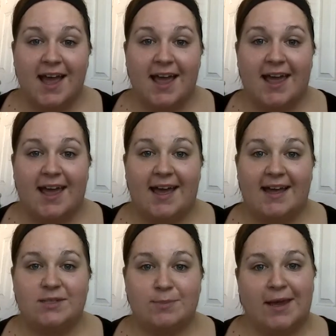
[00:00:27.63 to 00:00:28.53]

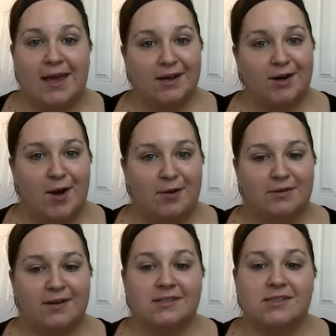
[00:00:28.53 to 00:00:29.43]
and make it your
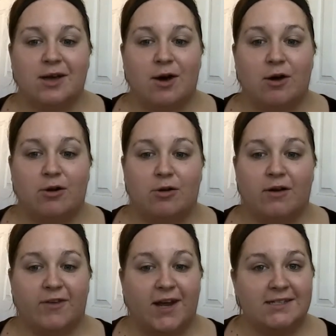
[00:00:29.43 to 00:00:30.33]
own. So
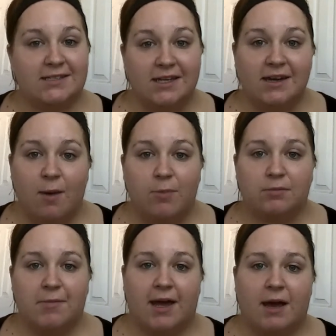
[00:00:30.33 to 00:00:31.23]
if you guys need help with
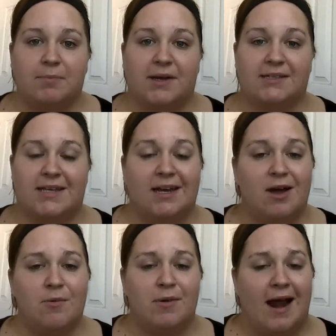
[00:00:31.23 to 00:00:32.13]
makeup, because I
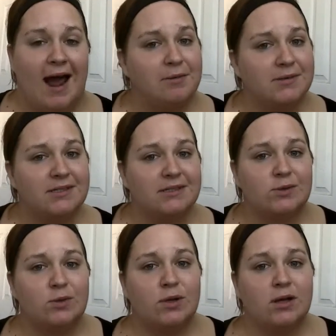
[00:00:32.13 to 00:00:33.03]
know when I was in
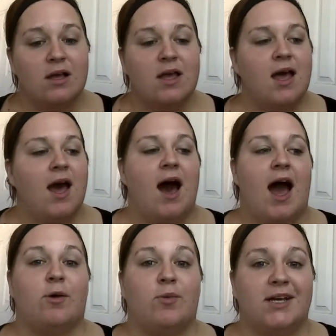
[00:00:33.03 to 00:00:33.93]
school,
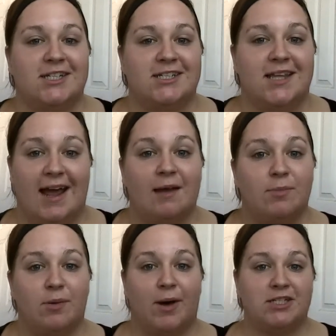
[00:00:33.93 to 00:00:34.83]
I wish that I had
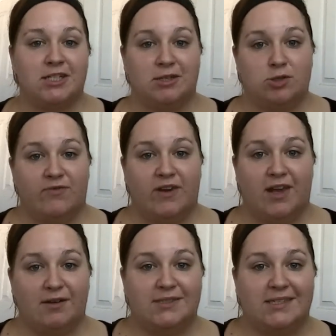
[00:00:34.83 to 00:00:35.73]
been watching YouTube
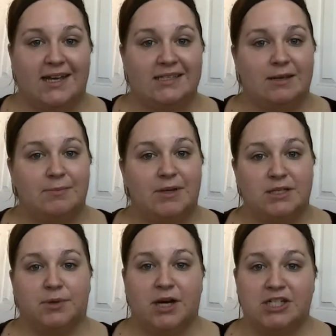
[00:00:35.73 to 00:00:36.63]
videos to get some
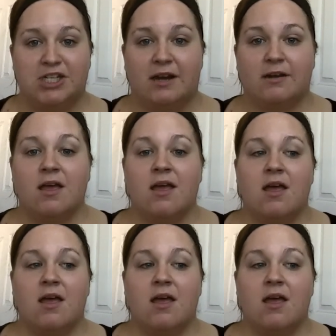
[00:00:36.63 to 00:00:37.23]
inspiration.